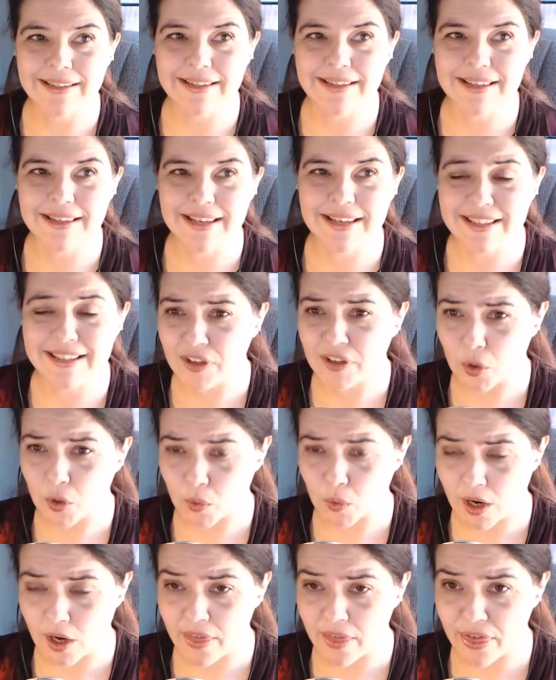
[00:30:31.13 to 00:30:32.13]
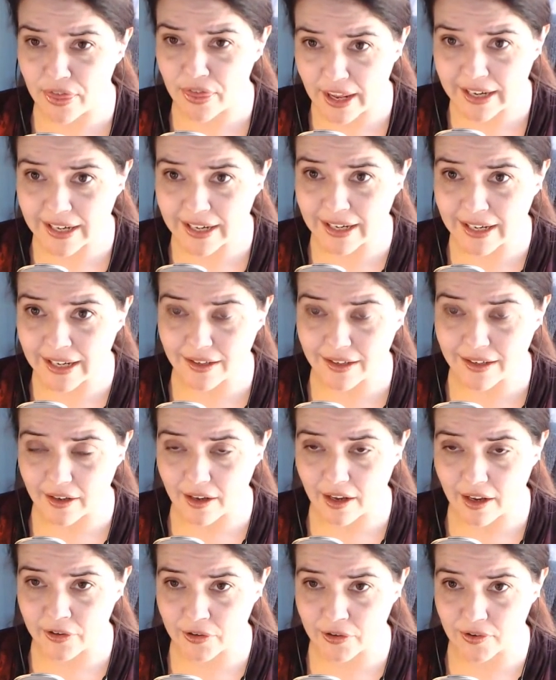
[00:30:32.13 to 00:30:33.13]
it's giving you an authentic
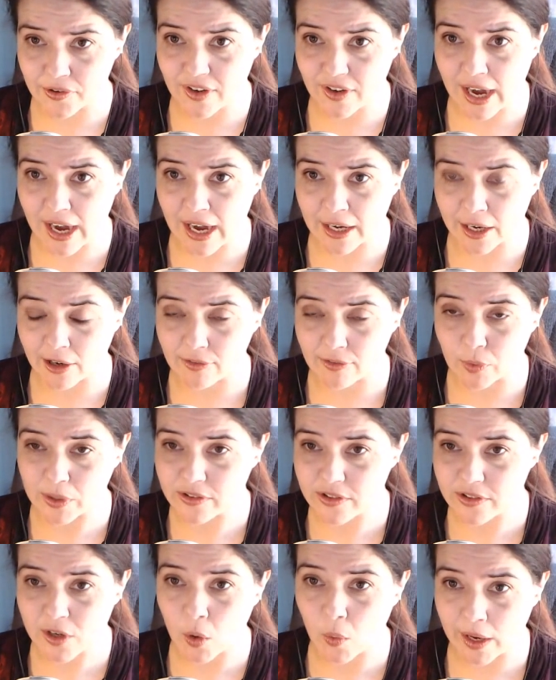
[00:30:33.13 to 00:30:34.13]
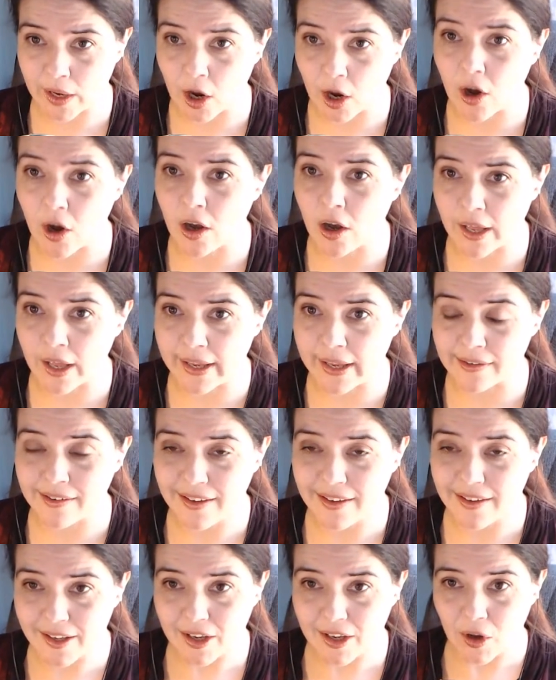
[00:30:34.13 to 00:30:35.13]
understanding of what's going on
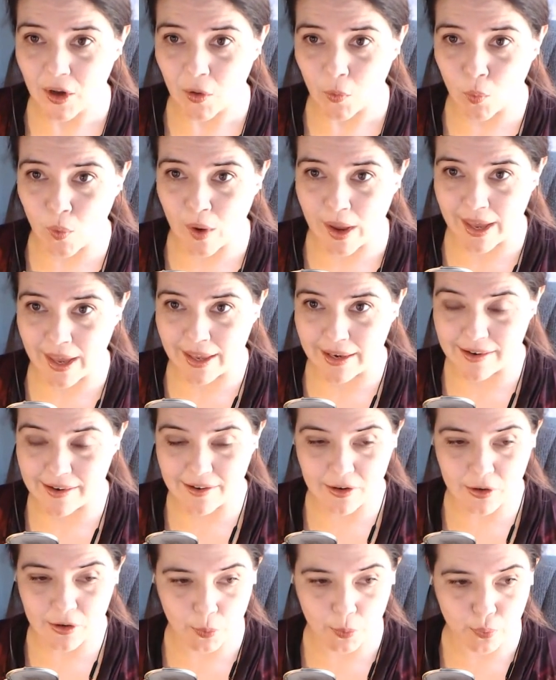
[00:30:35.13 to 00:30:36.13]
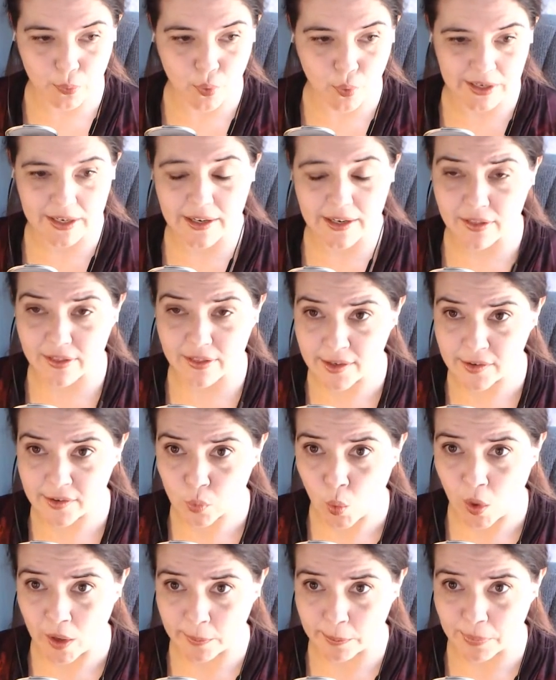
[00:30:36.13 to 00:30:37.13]
when you're pointed at this
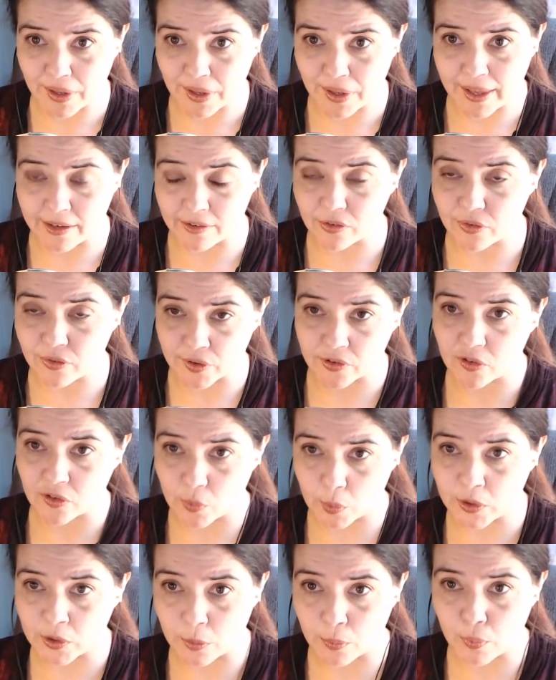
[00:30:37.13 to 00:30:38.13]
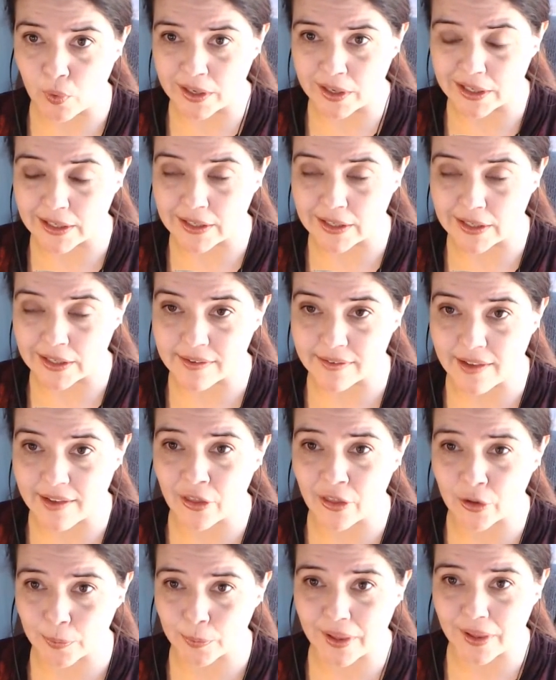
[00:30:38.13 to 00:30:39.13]
one place versus when you're pointed at this
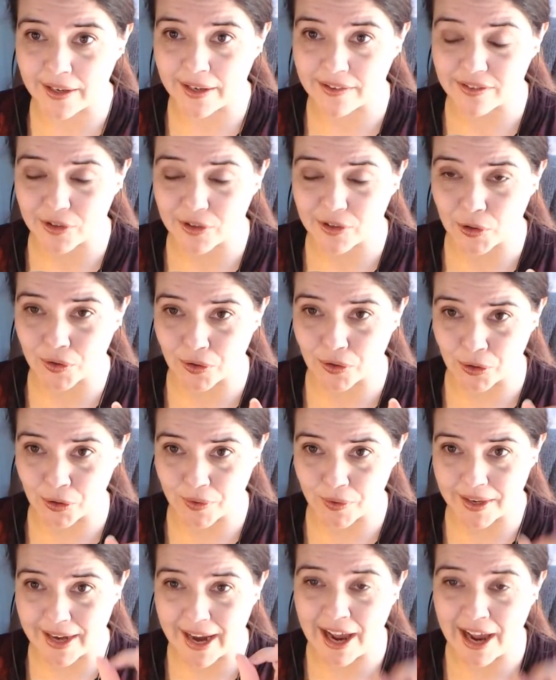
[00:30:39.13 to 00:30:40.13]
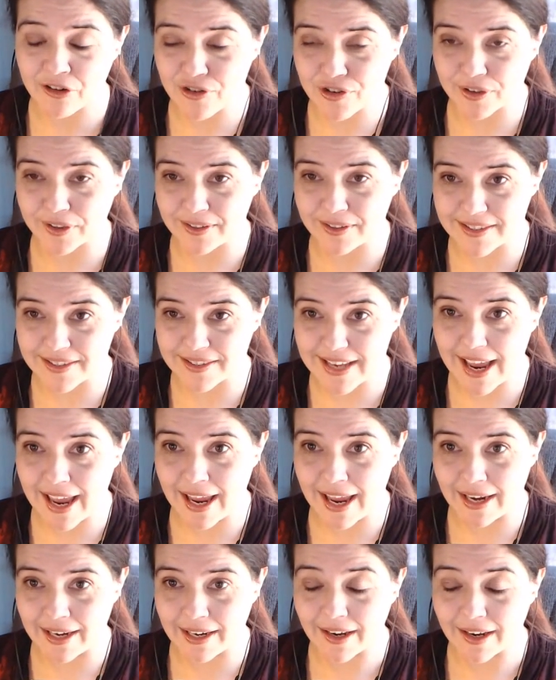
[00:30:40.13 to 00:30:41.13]
other place. So you, you can actually
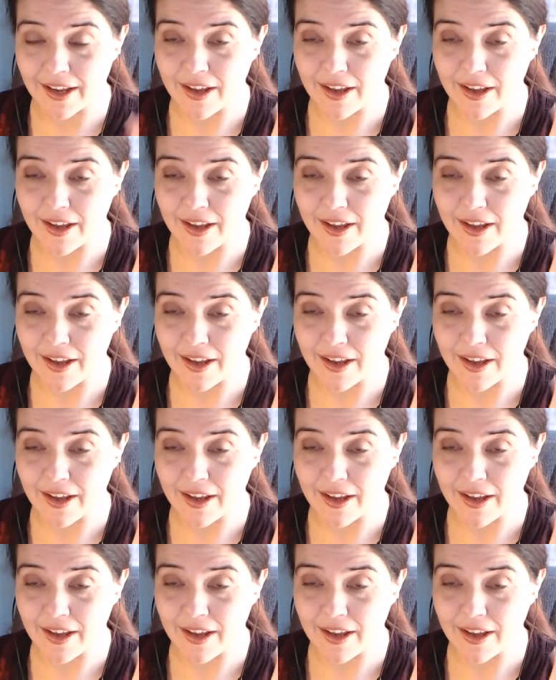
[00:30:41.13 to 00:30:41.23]
say,